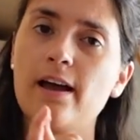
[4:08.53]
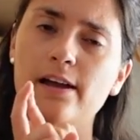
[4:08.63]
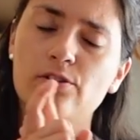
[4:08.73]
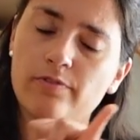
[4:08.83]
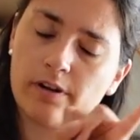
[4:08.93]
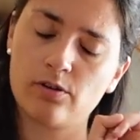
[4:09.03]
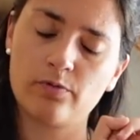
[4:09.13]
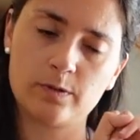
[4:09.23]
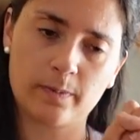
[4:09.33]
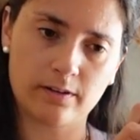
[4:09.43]
I already know
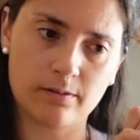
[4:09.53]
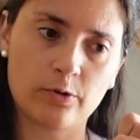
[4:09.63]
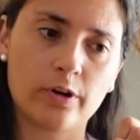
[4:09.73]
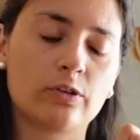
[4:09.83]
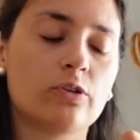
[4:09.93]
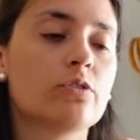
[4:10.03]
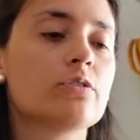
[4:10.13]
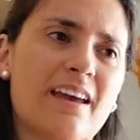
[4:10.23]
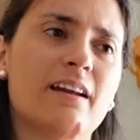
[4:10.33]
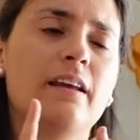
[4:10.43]
which pattern I'm going to
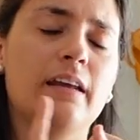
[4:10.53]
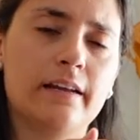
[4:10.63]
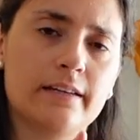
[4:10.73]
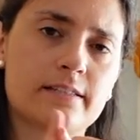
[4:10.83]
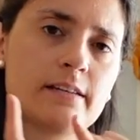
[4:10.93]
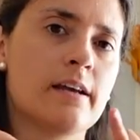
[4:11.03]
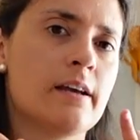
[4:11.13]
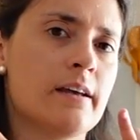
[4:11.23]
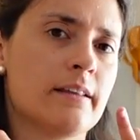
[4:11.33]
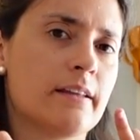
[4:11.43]
use, and it is
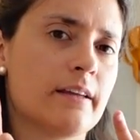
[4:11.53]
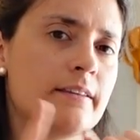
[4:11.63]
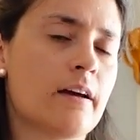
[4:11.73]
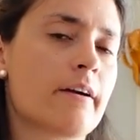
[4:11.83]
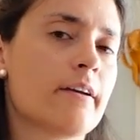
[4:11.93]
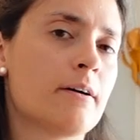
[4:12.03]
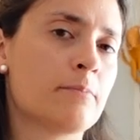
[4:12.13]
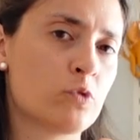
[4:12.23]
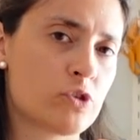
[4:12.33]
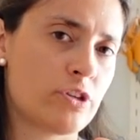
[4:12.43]
the Daria
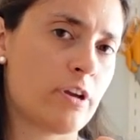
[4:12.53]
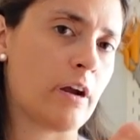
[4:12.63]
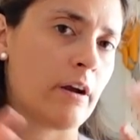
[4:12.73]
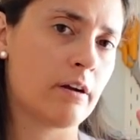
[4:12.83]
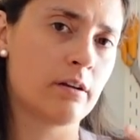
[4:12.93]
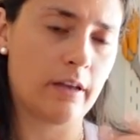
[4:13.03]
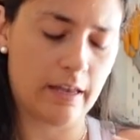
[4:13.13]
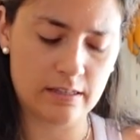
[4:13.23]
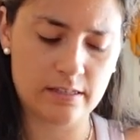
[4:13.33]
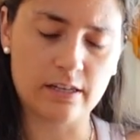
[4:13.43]
Bustier.
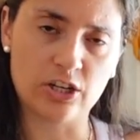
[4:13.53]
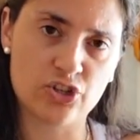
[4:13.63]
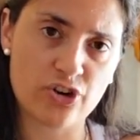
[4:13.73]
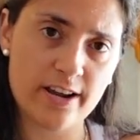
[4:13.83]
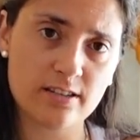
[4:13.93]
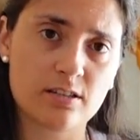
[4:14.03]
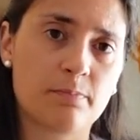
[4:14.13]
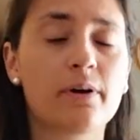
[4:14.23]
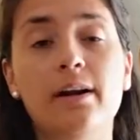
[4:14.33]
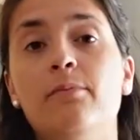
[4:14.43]
It's a dress,
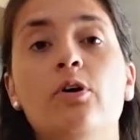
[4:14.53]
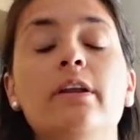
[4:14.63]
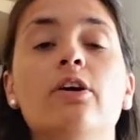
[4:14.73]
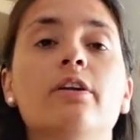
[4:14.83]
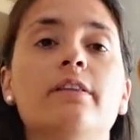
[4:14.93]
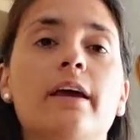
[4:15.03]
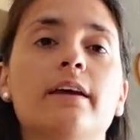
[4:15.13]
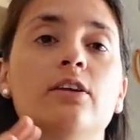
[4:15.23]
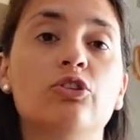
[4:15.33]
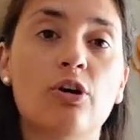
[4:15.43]
but I'm only gonna
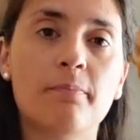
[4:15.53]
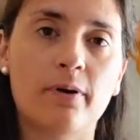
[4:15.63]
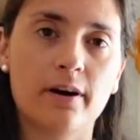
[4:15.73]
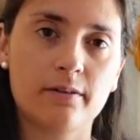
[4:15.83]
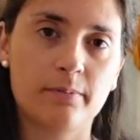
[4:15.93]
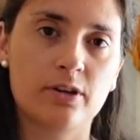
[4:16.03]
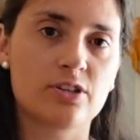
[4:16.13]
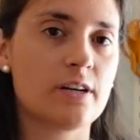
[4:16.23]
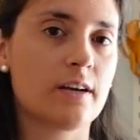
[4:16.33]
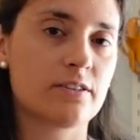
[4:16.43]
take the top part because
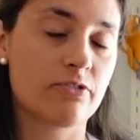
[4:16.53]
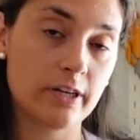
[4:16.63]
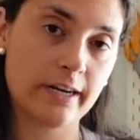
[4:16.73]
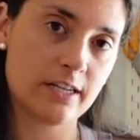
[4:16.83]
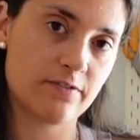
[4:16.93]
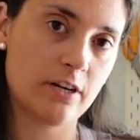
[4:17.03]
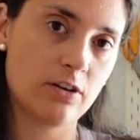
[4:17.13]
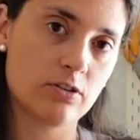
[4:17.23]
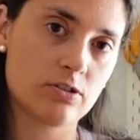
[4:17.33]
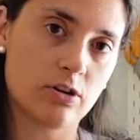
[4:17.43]
she has really nice
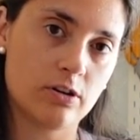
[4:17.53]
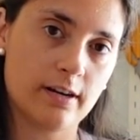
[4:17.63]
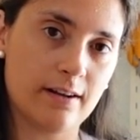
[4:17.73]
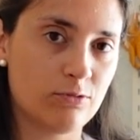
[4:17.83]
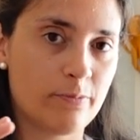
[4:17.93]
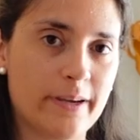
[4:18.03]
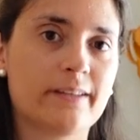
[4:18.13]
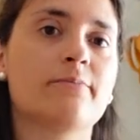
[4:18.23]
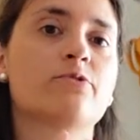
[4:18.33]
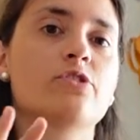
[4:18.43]
videos on how to make
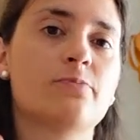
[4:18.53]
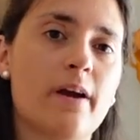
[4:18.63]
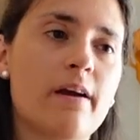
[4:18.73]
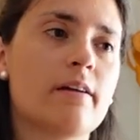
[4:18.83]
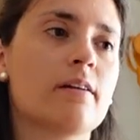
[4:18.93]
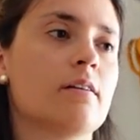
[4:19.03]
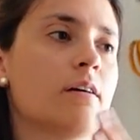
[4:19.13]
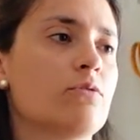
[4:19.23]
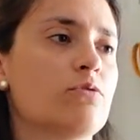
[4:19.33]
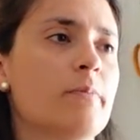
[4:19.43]
them transparent and
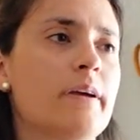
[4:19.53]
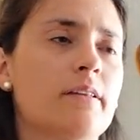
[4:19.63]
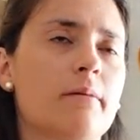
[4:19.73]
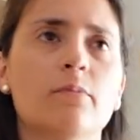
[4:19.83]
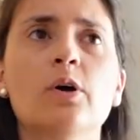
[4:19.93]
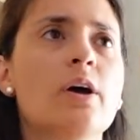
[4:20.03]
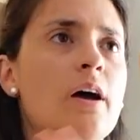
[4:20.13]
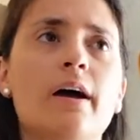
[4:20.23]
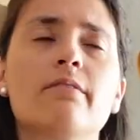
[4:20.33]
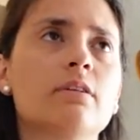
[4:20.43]
how to make them,
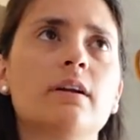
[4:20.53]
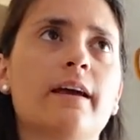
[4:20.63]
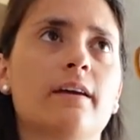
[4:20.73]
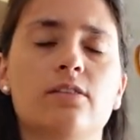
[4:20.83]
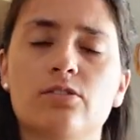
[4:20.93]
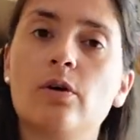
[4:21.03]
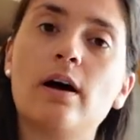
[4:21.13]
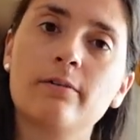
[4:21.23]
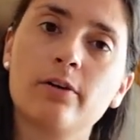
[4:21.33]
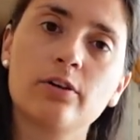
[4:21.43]
I really like it, so
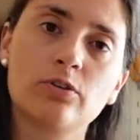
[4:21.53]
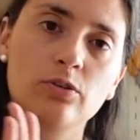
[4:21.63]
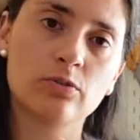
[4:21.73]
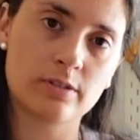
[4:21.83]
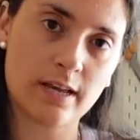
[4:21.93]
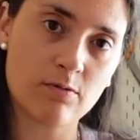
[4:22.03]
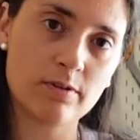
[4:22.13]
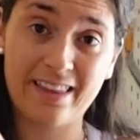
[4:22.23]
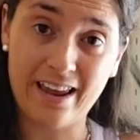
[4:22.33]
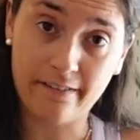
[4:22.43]
I'm going to use that
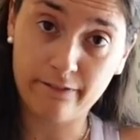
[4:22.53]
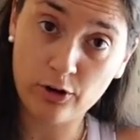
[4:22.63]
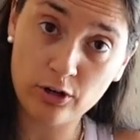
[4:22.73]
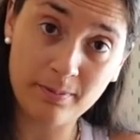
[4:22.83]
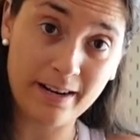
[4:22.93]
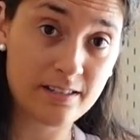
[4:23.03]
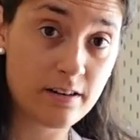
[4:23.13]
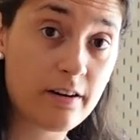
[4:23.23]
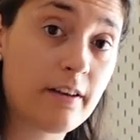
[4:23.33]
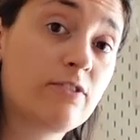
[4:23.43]
one. Then for the blazer,
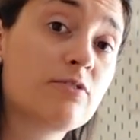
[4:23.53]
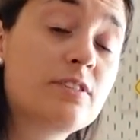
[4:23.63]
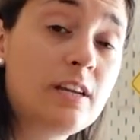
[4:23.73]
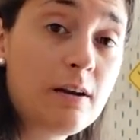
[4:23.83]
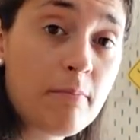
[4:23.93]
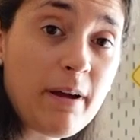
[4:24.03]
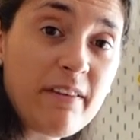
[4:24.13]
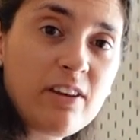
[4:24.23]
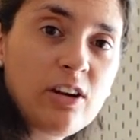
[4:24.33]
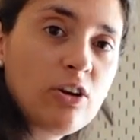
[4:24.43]
if you've seen my
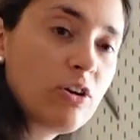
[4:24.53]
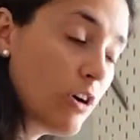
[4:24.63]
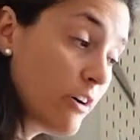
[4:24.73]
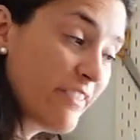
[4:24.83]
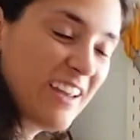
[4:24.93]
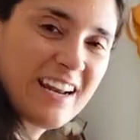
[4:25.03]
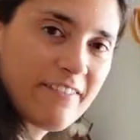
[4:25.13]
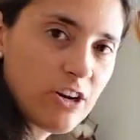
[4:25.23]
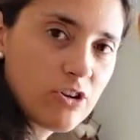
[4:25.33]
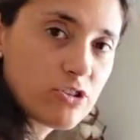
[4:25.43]
video of
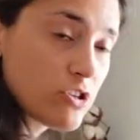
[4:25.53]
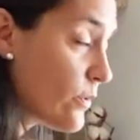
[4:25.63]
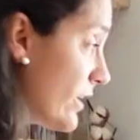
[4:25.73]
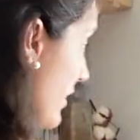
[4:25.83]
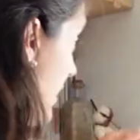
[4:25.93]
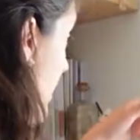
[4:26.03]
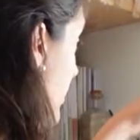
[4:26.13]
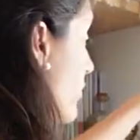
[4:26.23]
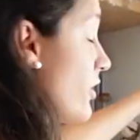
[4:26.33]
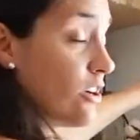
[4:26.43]
11 years sewing,
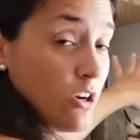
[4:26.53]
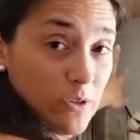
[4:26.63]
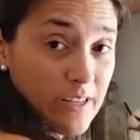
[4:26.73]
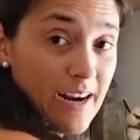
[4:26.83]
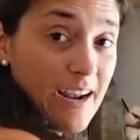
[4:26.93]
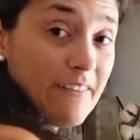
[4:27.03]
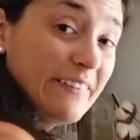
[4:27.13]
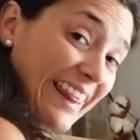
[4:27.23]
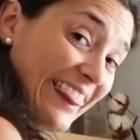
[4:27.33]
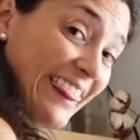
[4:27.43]
you're gonna know that I
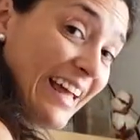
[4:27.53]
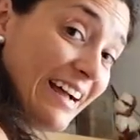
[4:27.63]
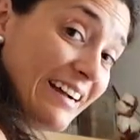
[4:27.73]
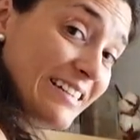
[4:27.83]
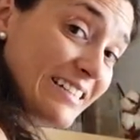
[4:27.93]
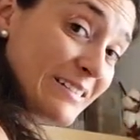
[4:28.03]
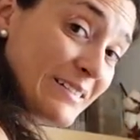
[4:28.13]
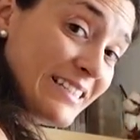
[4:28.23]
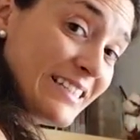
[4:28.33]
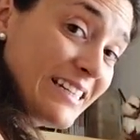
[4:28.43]
have
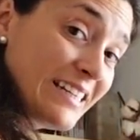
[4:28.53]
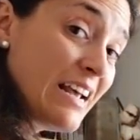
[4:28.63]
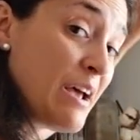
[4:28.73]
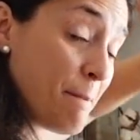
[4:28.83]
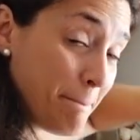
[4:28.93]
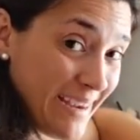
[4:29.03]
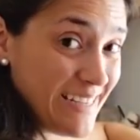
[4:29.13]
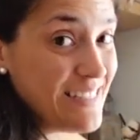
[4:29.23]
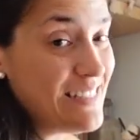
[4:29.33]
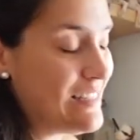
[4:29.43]
1,000
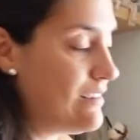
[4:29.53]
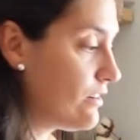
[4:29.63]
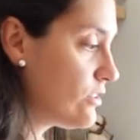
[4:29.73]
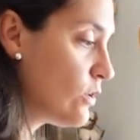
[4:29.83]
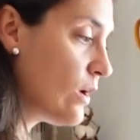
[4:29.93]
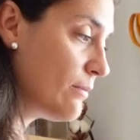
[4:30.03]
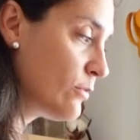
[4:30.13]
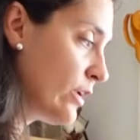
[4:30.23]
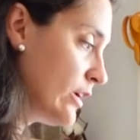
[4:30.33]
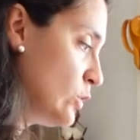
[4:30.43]
magazines here, so I'm
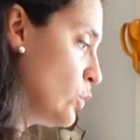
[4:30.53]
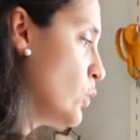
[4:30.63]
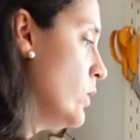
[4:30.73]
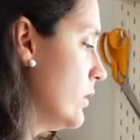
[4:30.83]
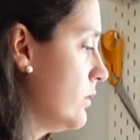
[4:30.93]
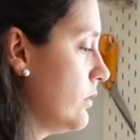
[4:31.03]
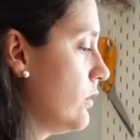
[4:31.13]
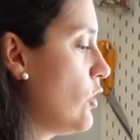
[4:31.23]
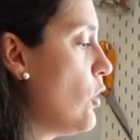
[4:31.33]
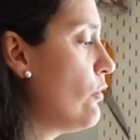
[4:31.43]
going to
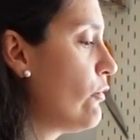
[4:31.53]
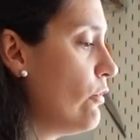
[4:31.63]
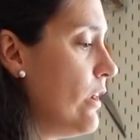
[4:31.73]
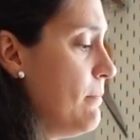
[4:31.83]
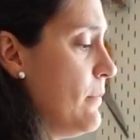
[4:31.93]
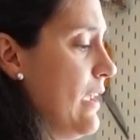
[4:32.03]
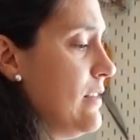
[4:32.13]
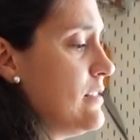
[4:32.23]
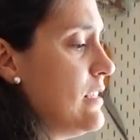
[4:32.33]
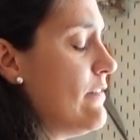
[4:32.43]
go through them
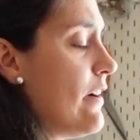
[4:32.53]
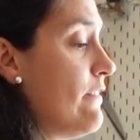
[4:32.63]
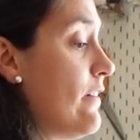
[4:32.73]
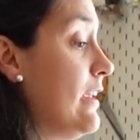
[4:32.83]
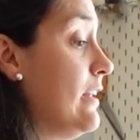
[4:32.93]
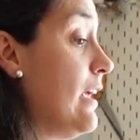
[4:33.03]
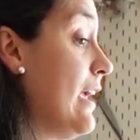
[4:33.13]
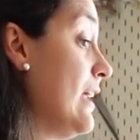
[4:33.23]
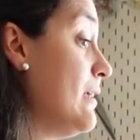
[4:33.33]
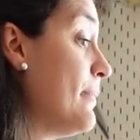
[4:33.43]
and see if I find
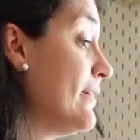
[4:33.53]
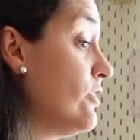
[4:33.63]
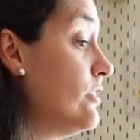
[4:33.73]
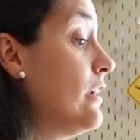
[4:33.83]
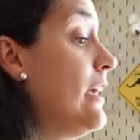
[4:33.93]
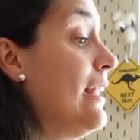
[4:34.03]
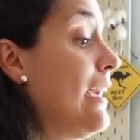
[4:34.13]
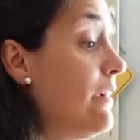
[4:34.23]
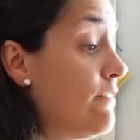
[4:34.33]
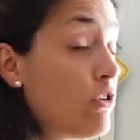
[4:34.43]
any pattern that I
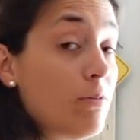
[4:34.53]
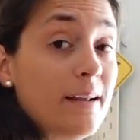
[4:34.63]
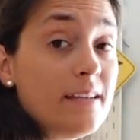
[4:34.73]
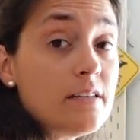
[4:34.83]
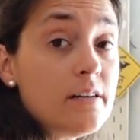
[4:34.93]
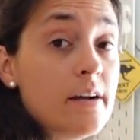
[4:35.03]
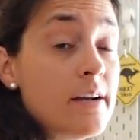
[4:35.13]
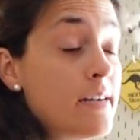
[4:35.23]
like for a blazer.